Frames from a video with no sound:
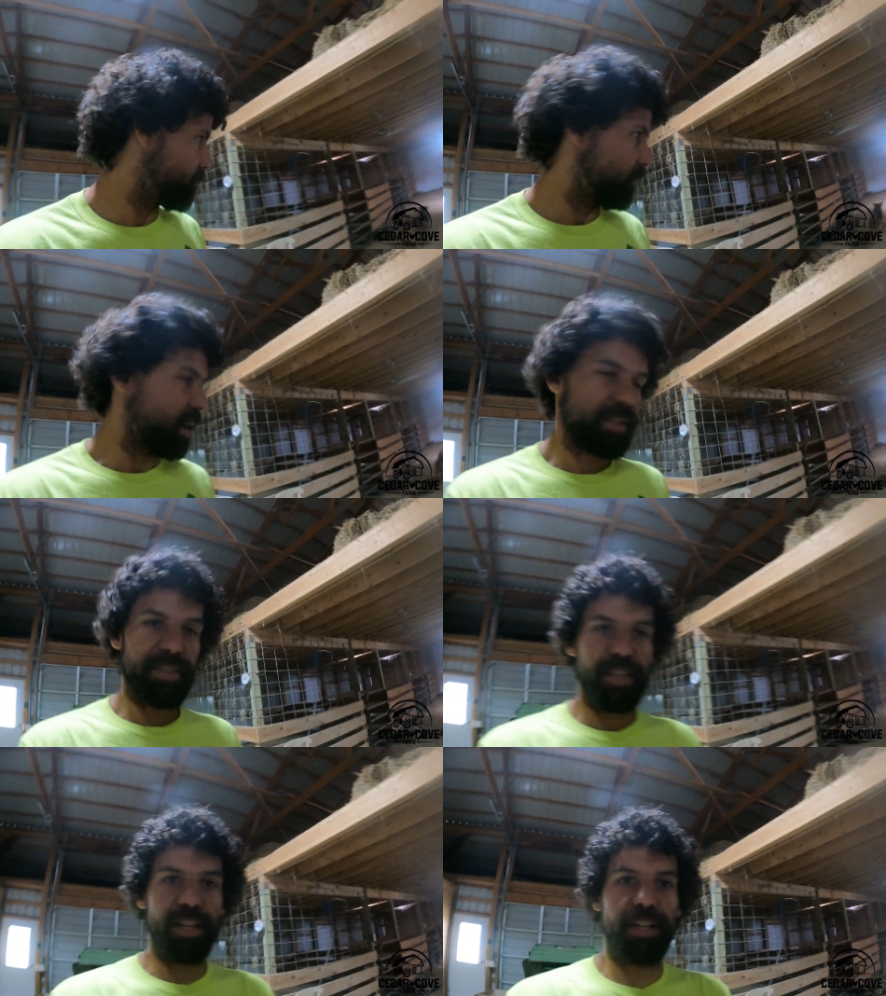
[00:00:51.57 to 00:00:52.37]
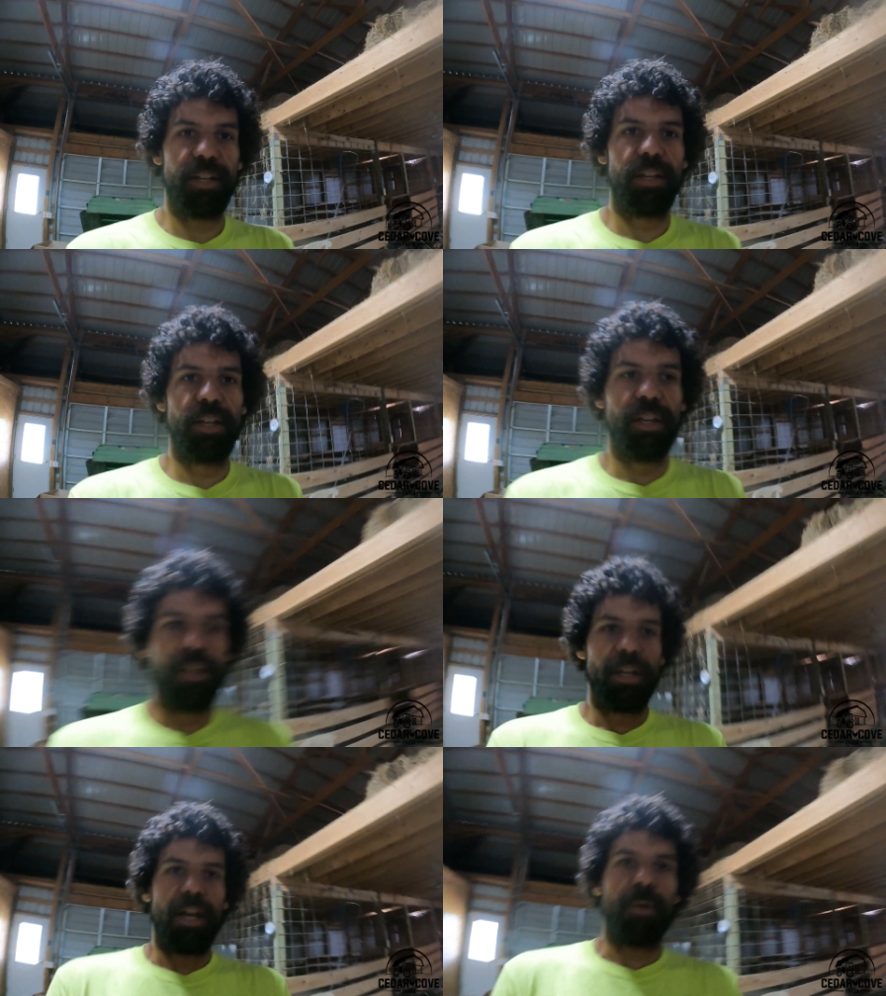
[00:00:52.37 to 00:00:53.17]
But
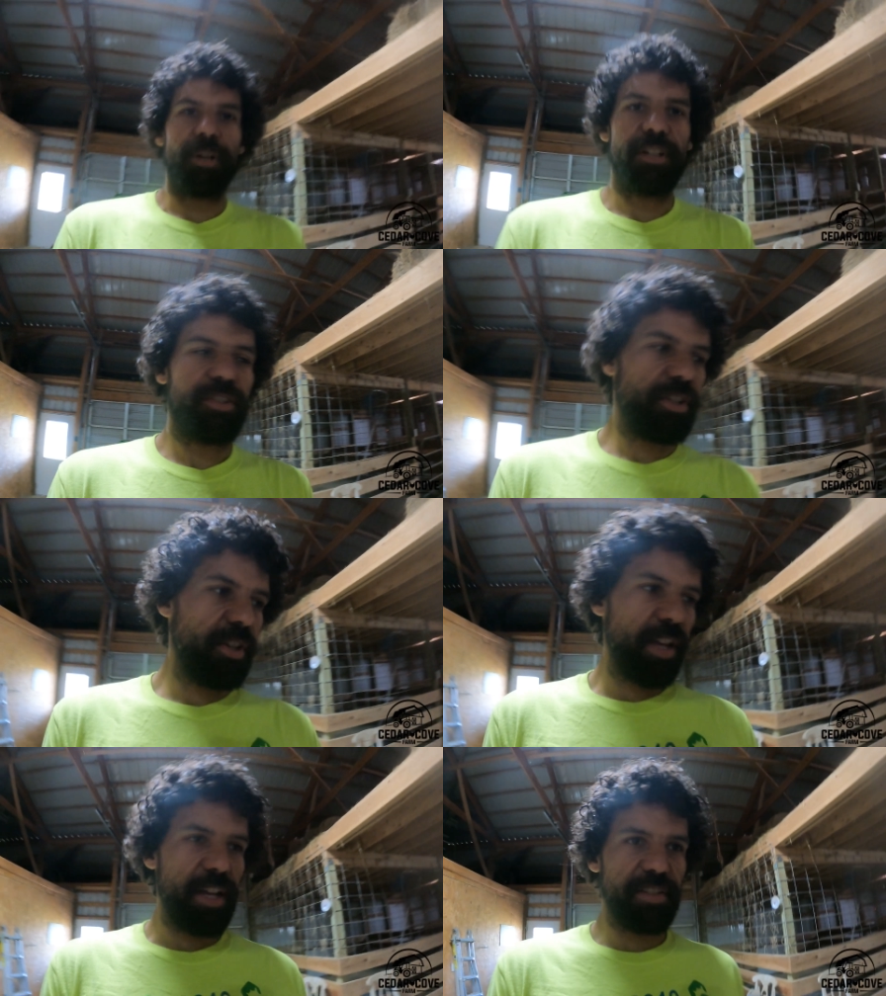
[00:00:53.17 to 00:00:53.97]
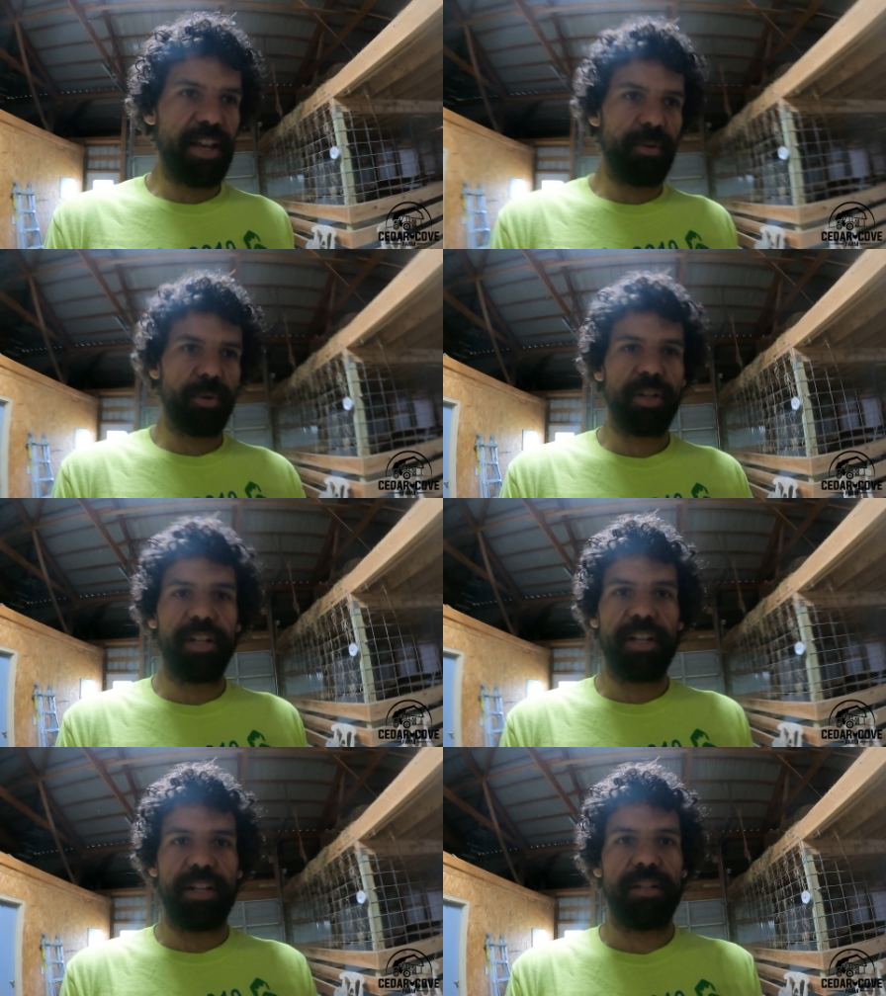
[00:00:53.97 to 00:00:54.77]
I wanted to show you guys how we're
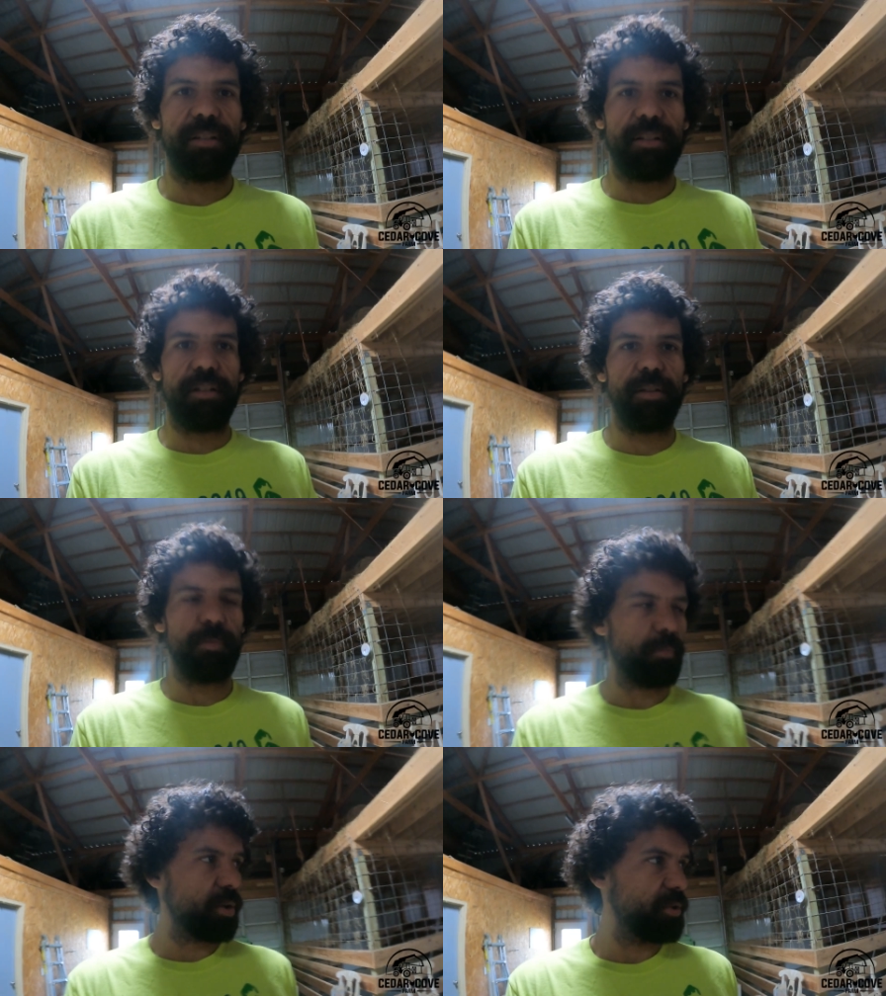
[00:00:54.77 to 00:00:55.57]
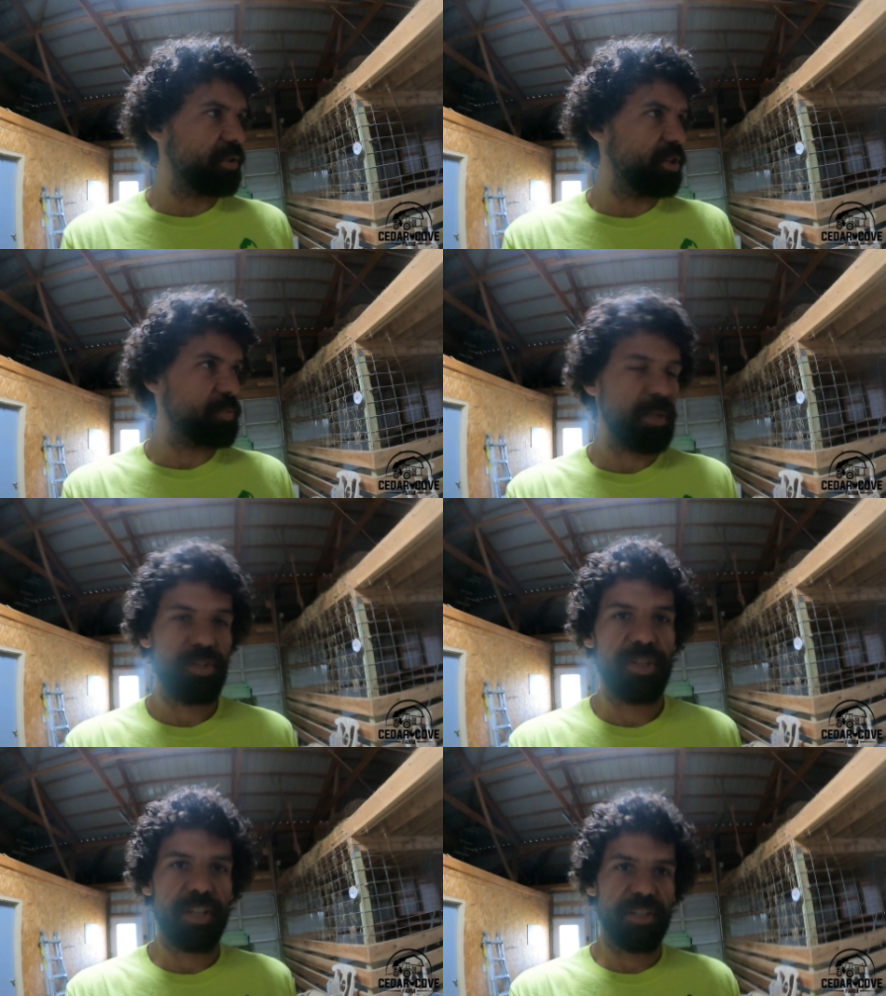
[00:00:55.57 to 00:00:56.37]
gonna brood those meat
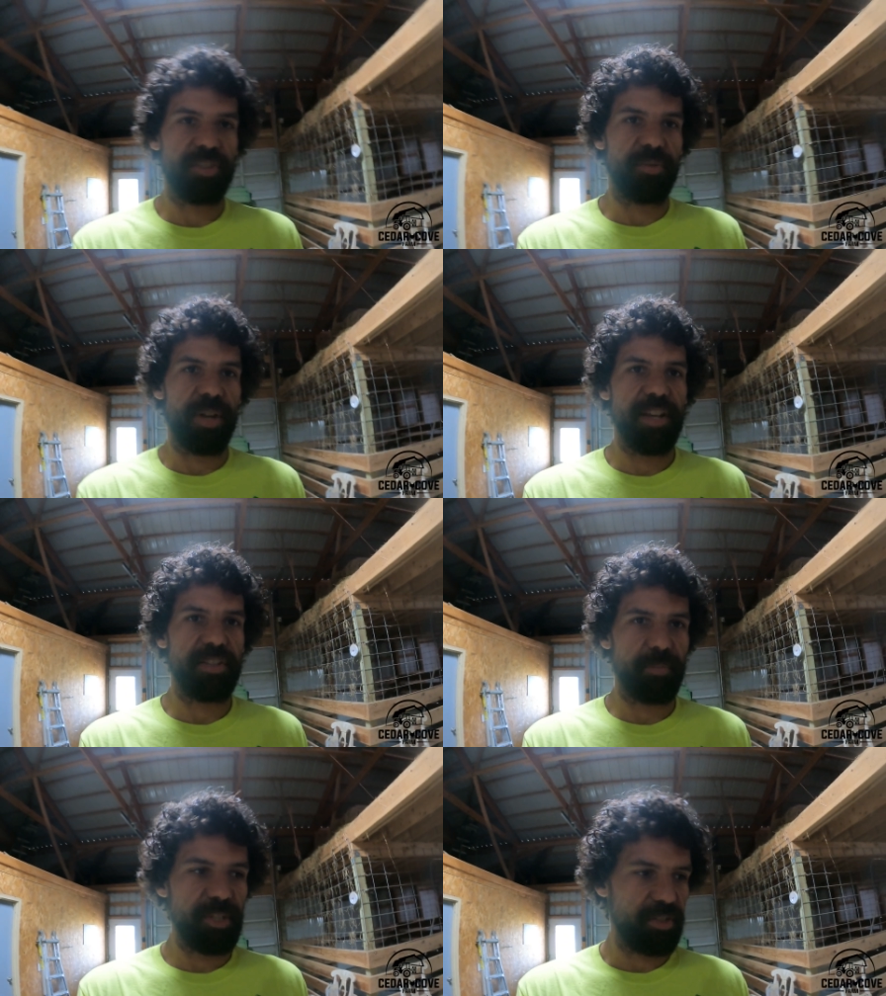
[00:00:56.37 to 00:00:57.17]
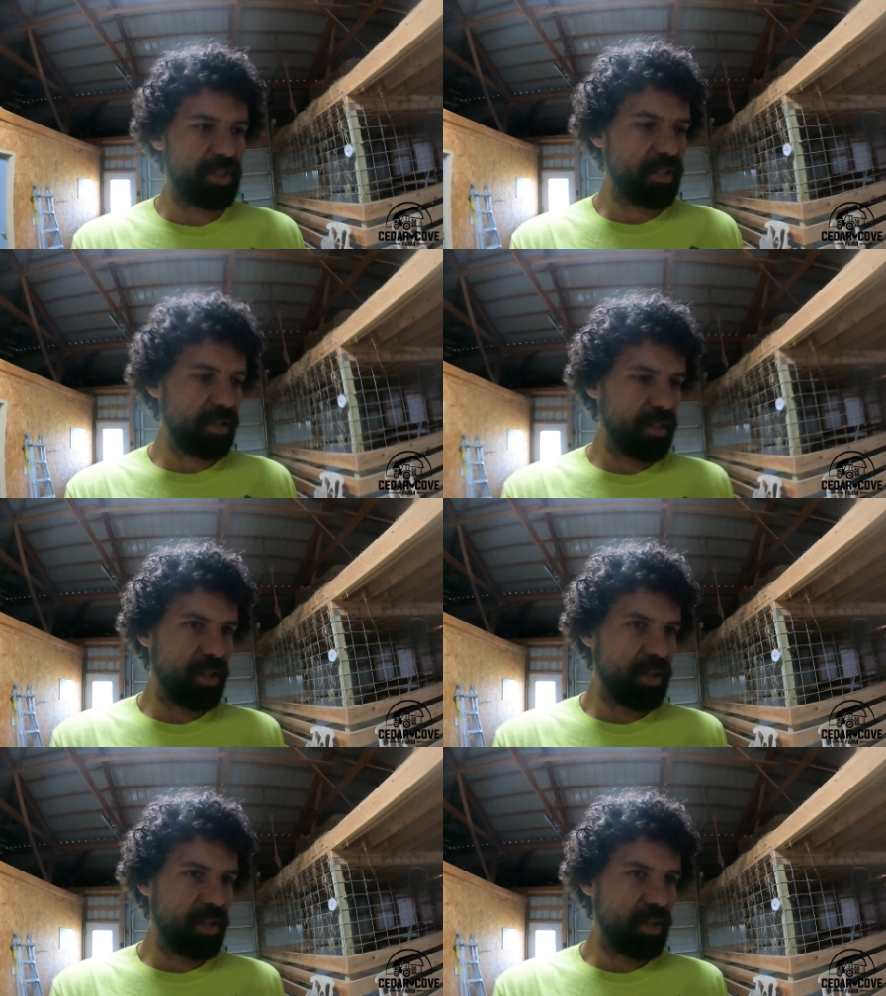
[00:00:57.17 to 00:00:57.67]
chickens and raise them this year.